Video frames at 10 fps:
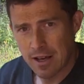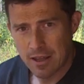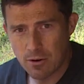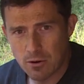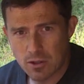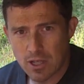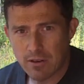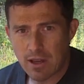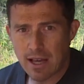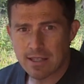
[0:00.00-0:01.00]
You
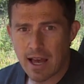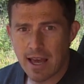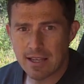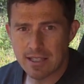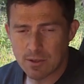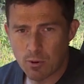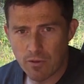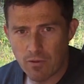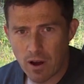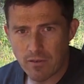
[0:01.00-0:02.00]
also get a
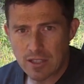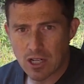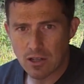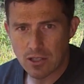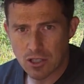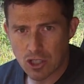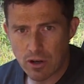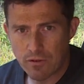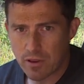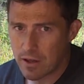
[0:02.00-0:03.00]
6.5-inch colour
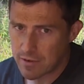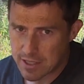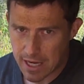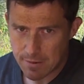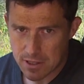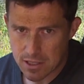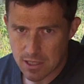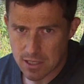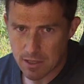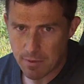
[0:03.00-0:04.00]
touchscreen for the infotainment
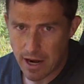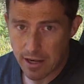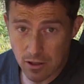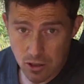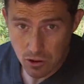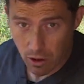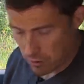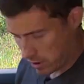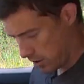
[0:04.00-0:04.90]
system, and you control it